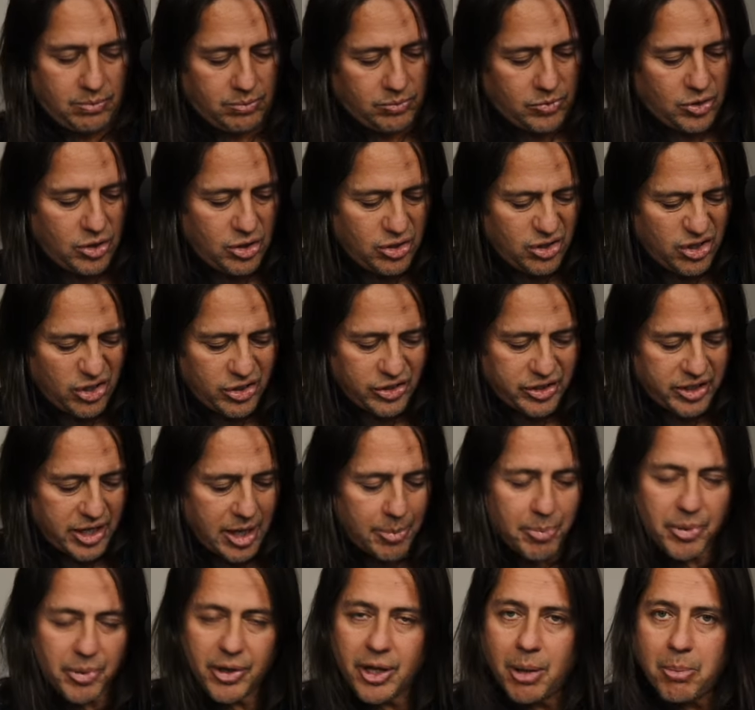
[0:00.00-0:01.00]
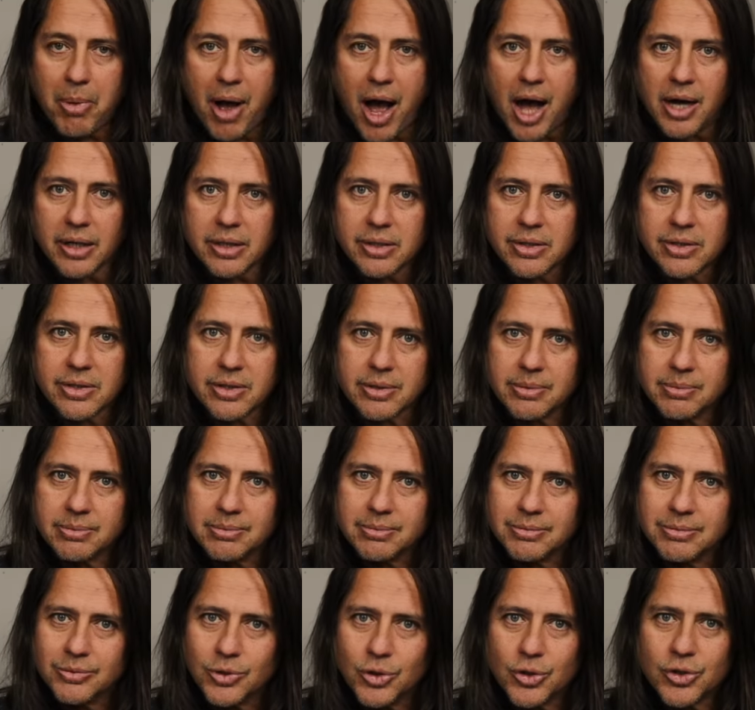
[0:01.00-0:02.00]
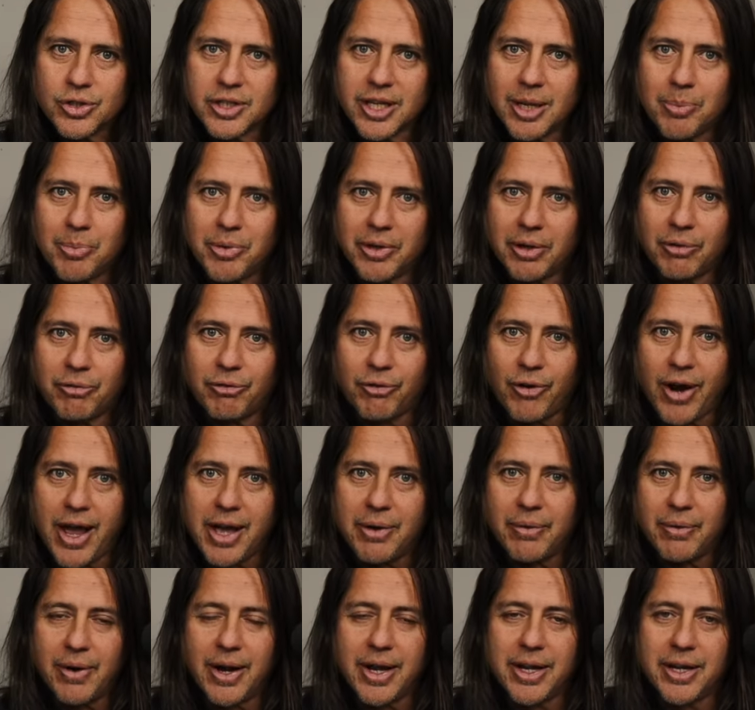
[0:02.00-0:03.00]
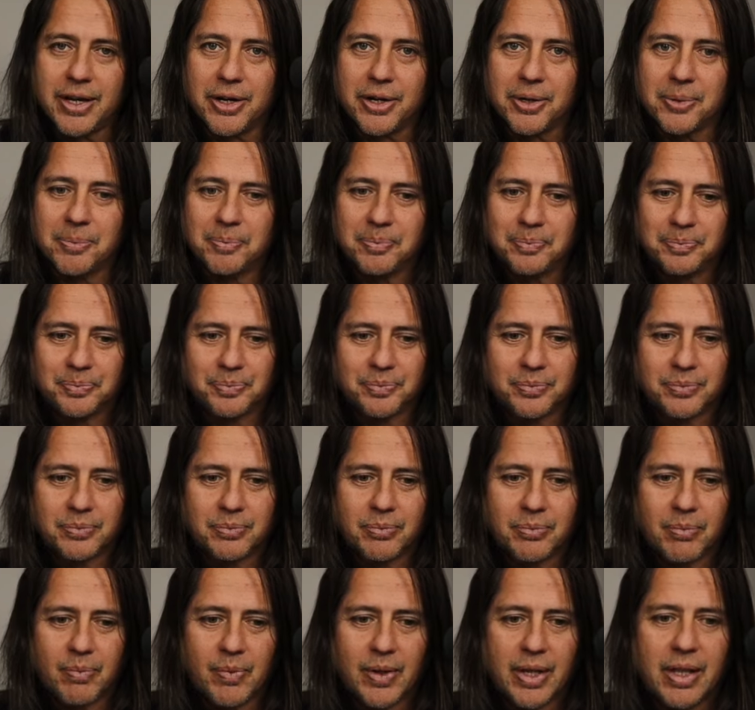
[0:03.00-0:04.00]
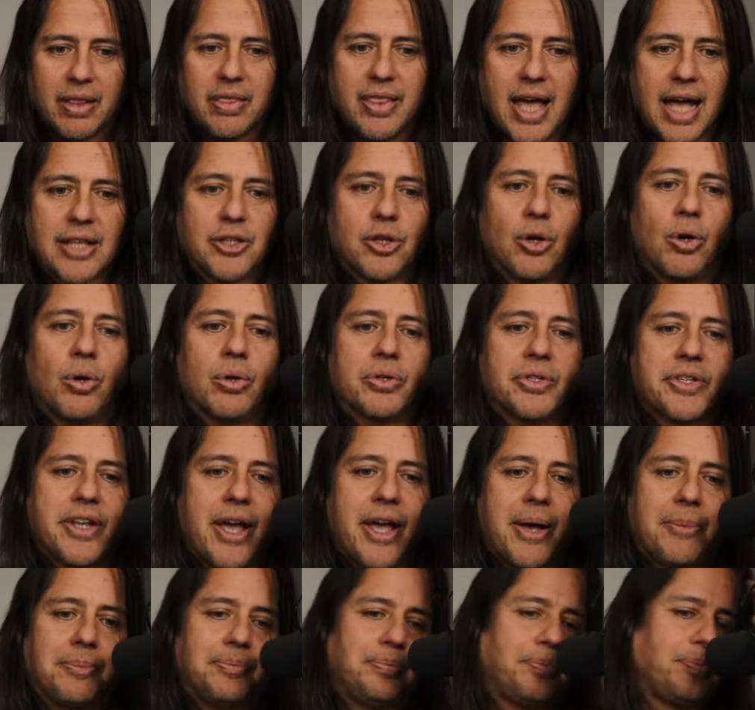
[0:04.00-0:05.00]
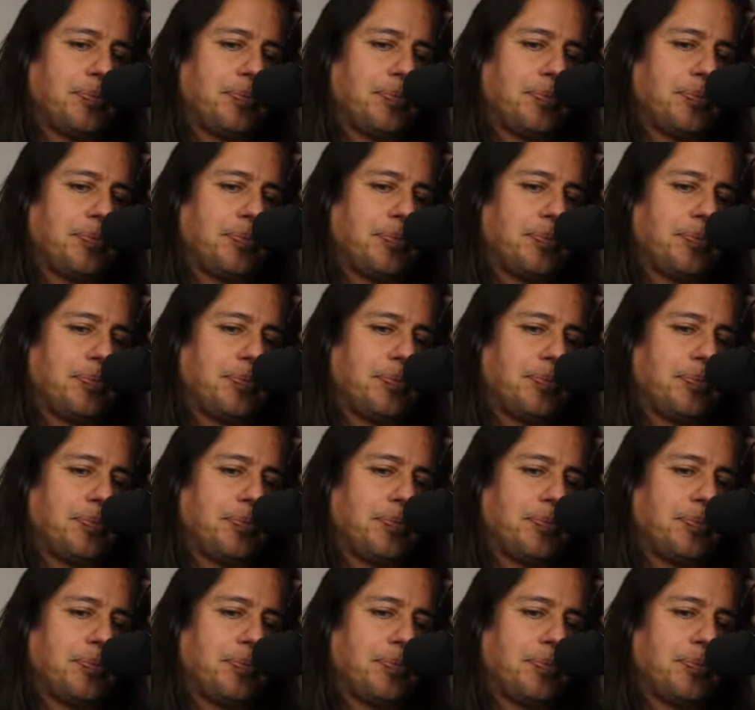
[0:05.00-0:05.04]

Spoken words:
You're just skipping a box. You're skipping a fret right here. That's a whole step.